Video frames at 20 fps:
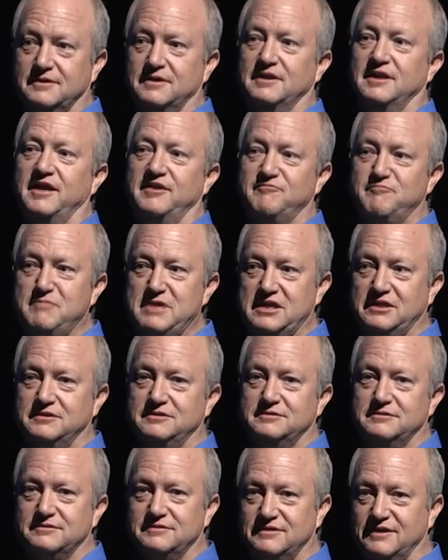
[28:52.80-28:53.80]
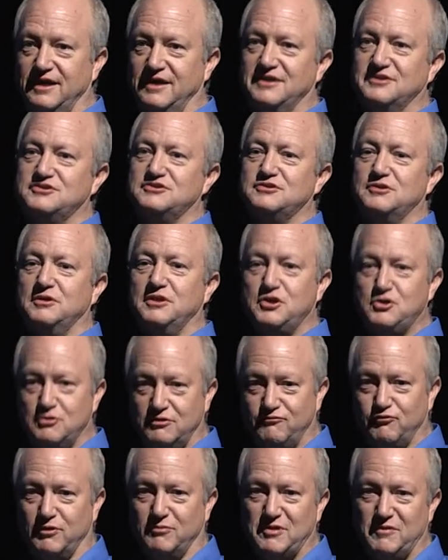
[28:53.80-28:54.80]
a lot of meat, not necessarily
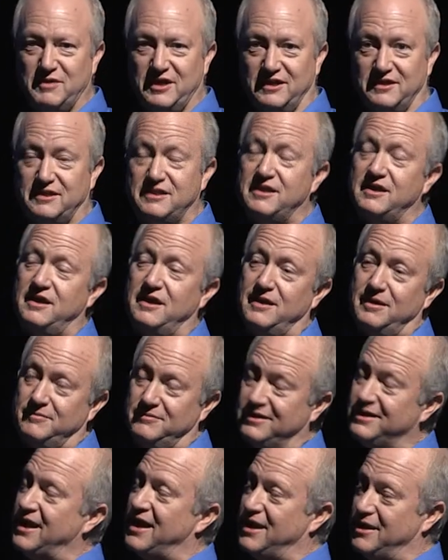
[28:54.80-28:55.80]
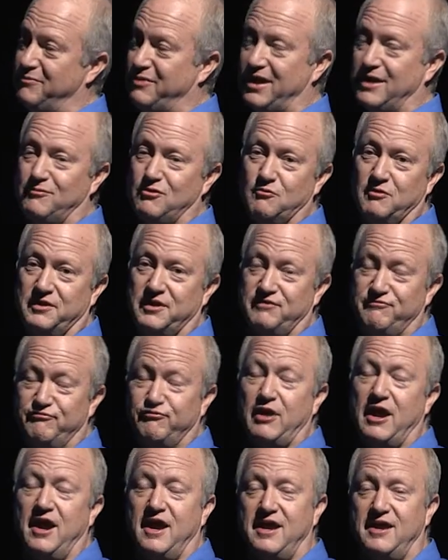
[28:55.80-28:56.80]
good for me meat. And then I'm in Alabama where they
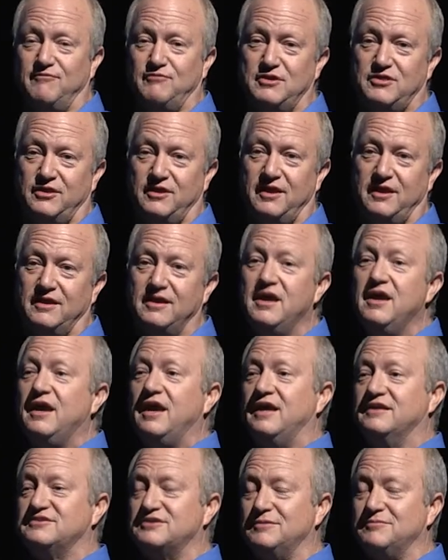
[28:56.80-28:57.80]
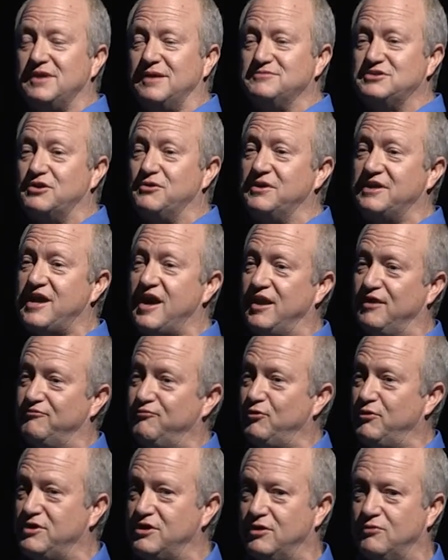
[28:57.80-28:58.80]
fry everything, and sometimes I go to
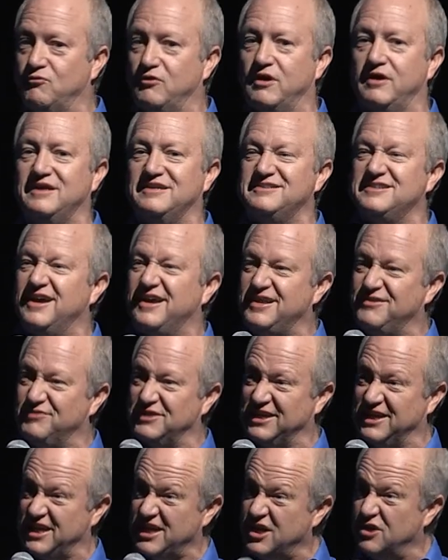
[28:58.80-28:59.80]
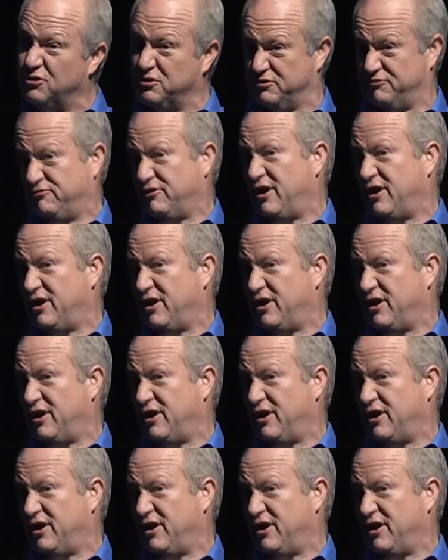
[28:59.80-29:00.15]
California where it's not even legal to